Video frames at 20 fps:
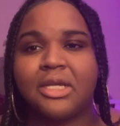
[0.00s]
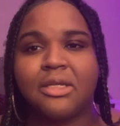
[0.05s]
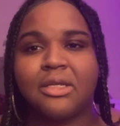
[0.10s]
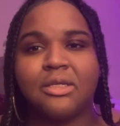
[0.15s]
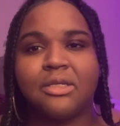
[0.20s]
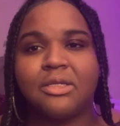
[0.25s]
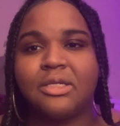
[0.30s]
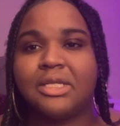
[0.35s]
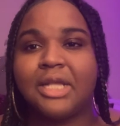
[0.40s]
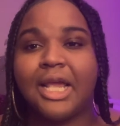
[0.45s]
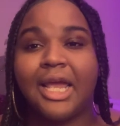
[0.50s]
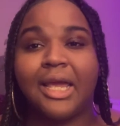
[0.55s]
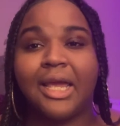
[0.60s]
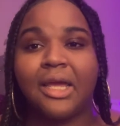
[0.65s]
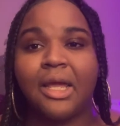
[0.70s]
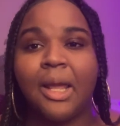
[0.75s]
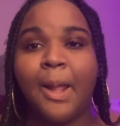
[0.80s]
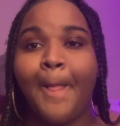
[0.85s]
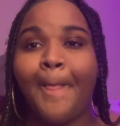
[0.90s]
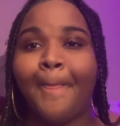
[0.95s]
You just can't.
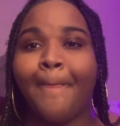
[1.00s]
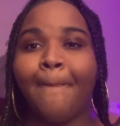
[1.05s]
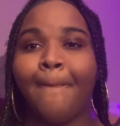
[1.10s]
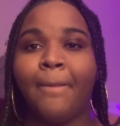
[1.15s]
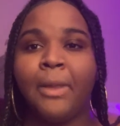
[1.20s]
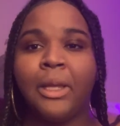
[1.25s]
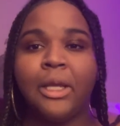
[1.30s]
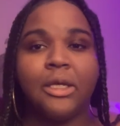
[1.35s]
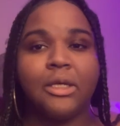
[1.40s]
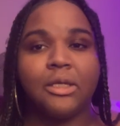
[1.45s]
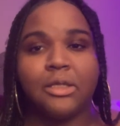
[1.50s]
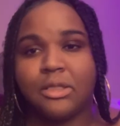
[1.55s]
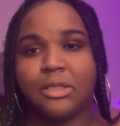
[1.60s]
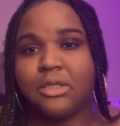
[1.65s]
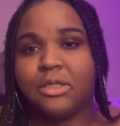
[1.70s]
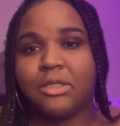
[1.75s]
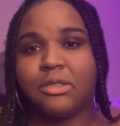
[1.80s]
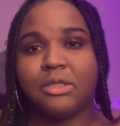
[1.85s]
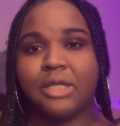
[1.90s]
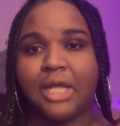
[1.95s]

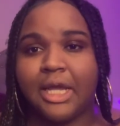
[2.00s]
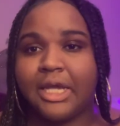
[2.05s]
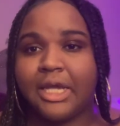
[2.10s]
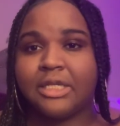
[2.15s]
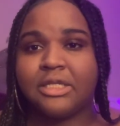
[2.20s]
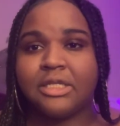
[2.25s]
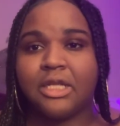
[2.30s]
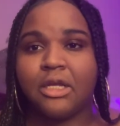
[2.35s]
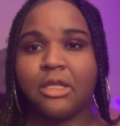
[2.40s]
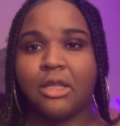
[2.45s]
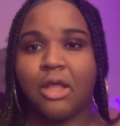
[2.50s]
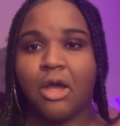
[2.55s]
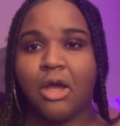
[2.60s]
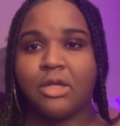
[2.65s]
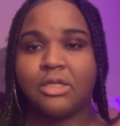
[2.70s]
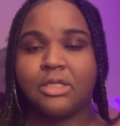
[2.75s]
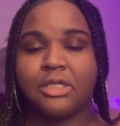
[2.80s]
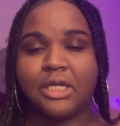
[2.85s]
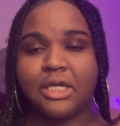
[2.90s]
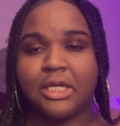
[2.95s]
It's like, it's their loss.
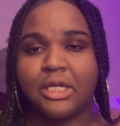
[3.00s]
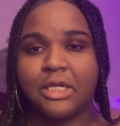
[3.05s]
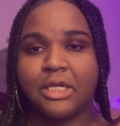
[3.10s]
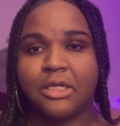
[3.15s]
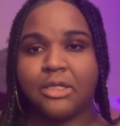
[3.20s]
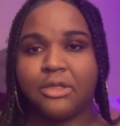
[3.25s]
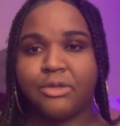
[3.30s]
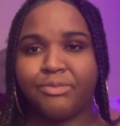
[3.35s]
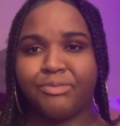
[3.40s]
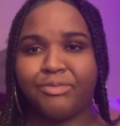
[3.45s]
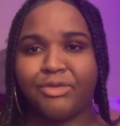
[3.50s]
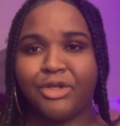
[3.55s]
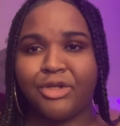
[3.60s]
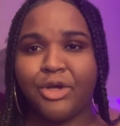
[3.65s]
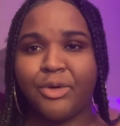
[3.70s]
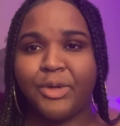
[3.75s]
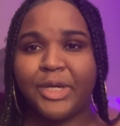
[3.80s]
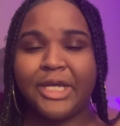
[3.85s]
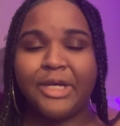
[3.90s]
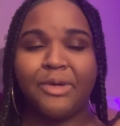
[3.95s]
And you know
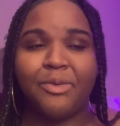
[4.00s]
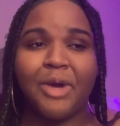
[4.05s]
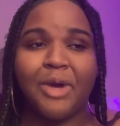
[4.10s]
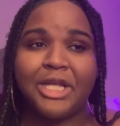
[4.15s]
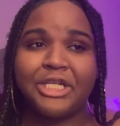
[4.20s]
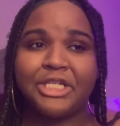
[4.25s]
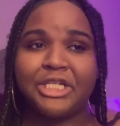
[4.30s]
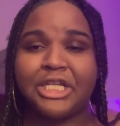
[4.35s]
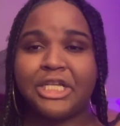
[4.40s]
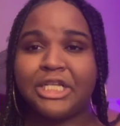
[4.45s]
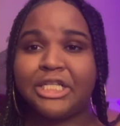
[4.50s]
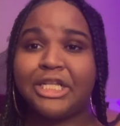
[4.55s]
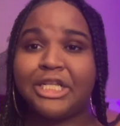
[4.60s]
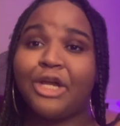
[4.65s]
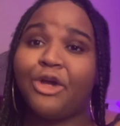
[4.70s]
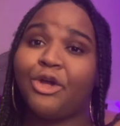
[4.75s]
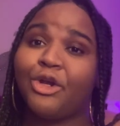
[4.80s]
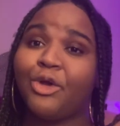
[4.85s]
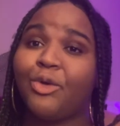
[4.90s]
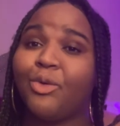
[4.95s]
what? Watch this. They're
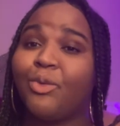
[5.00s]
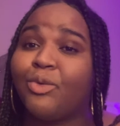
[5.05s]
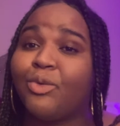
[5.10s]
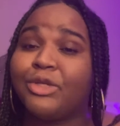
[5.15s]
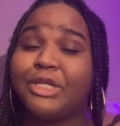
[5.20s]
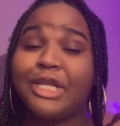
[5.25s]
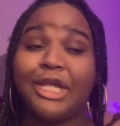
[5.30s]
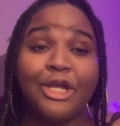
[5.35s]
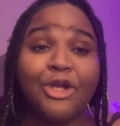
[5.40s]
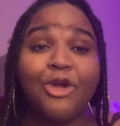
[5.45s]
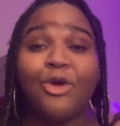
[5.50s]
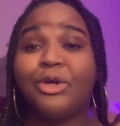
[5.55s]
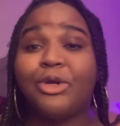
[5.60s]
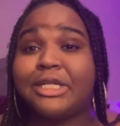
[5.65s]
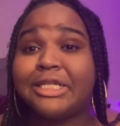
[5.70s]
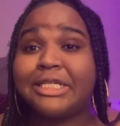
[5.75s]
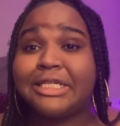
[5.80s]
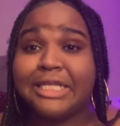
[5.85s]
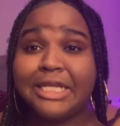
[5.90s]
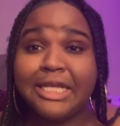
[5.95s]
gonna
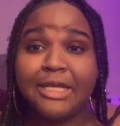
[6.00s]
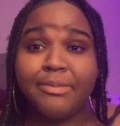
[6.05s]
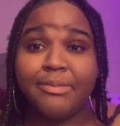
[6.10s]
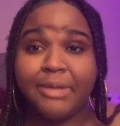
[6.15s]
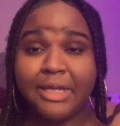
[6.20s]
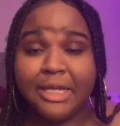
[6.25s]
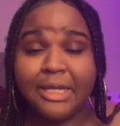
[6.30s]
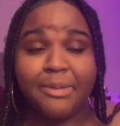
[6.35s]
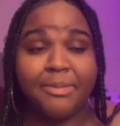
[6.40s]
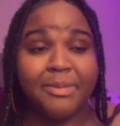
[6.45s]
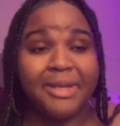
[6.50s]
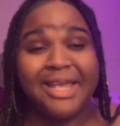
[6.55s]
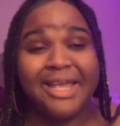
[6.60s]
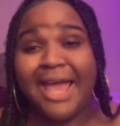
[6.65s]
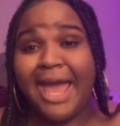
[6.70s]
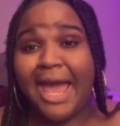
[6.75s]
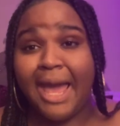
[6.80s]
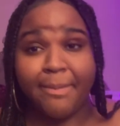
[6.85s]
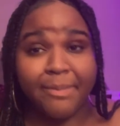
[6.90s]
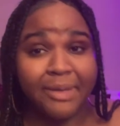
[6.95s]
see me be
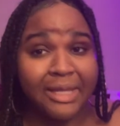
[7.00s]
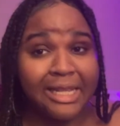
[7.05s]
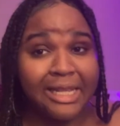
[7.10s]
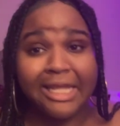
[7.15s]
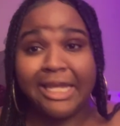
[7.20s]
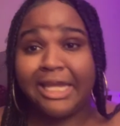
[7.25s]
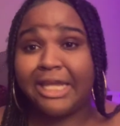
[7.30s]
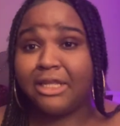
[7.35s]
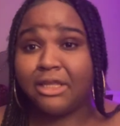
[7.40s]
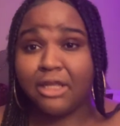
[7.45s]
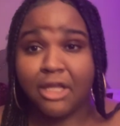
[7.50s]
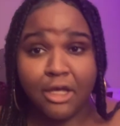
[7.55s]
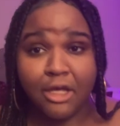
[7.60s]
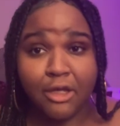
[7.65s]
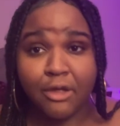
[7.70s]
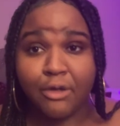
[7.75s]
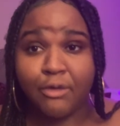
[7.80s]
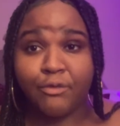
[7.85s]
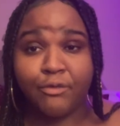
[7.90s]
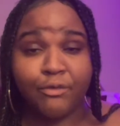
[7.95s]
happily in
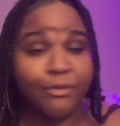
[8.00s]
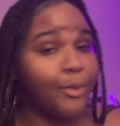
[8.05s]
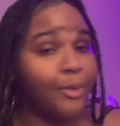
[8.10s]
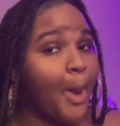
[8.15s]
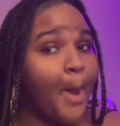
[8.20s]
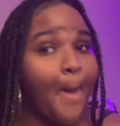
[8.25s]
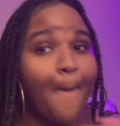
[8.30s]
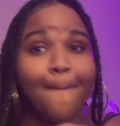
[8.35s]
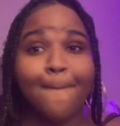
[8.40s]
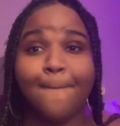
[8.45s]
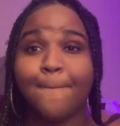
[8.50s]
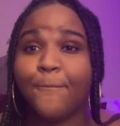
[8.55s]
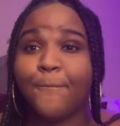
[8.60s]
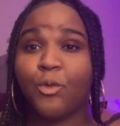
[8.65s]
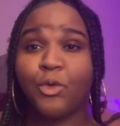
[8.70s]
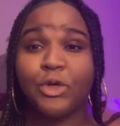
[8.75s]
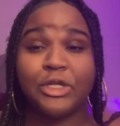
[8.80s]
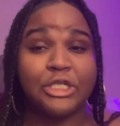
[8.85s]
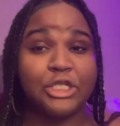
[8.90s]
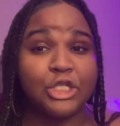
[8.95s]
love
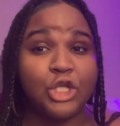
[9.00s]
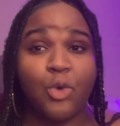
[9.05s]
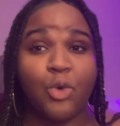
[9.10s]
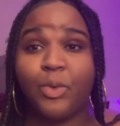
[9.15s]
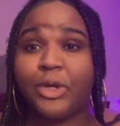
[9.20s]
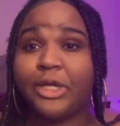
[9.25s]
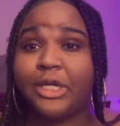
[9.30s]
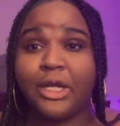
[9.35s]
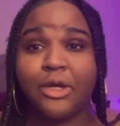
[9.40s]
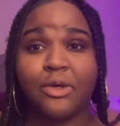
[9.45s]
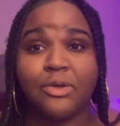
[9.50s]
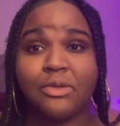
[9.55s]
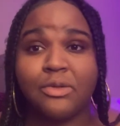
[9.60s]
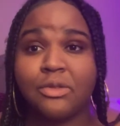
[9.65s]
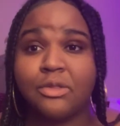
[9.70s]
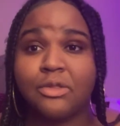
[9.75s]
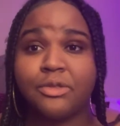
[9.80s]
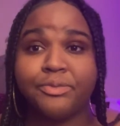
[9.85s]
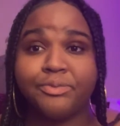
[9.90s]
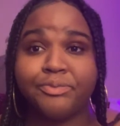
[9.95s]
with someone
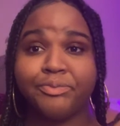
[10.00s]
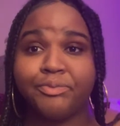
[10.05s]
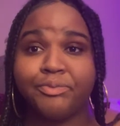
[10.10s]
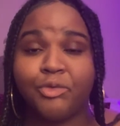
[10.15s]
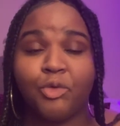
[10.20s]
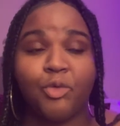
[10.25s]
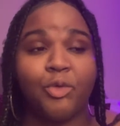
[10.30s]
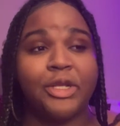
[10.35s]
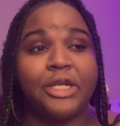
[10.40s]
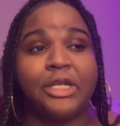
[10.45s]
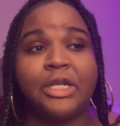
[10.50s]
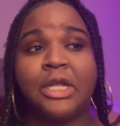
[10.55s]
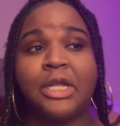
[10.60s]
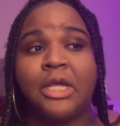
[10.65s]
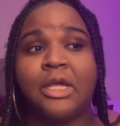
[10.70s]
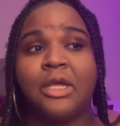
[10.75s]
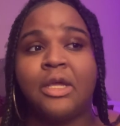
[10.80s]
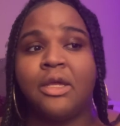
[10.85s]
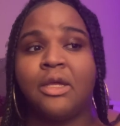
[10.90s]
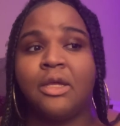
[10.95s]
else when
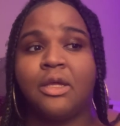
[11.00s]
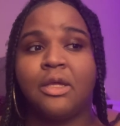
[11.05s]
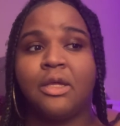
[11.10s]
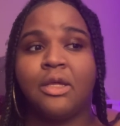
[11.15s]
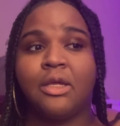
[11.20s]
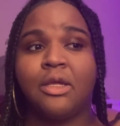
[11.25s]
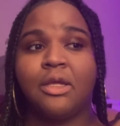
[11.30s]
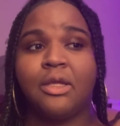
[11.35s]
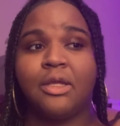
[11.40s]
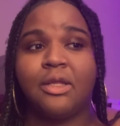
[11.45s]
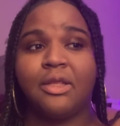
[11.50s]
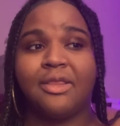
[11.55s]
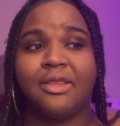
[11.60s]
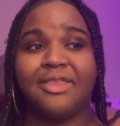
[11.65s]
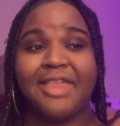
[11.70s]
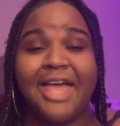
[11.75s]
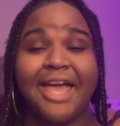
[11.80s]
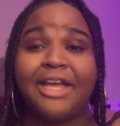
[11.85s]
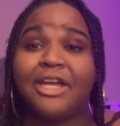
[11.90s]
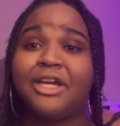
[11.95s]

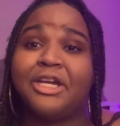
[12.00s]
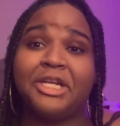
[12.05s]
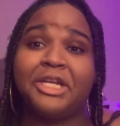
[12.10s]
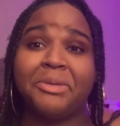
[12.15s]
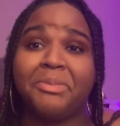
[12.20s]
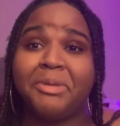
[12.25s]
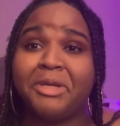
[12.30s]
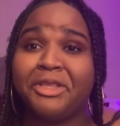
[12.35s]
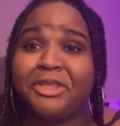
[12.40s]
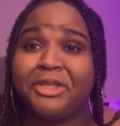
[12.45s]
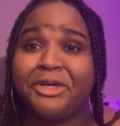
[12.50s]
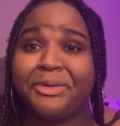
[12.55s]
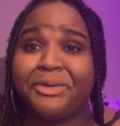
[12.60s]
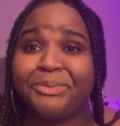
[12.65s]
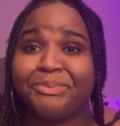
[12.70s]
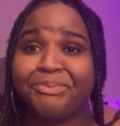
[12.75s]
that could have been them.